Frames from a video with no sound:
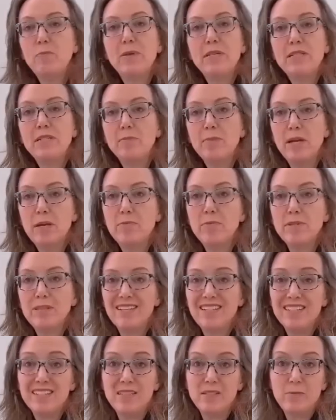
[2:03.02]
a piece of paper
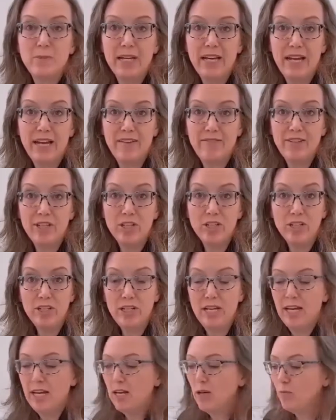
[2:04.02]
that is a little bit
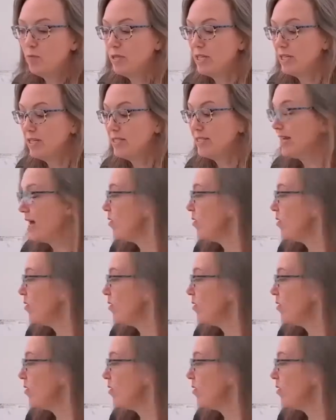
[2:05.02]
heavier because